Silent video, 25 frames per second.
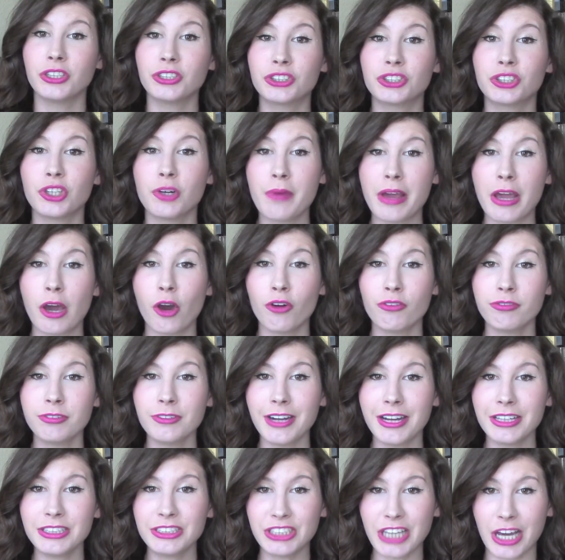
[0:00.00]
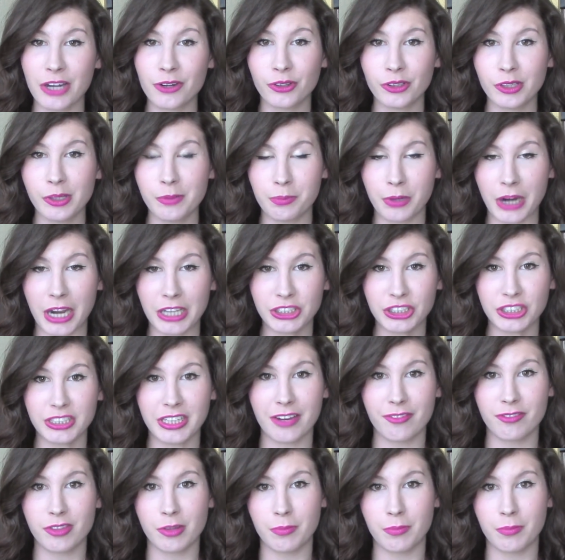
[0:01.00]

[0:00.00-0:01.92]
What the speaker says: So my overall general impression of the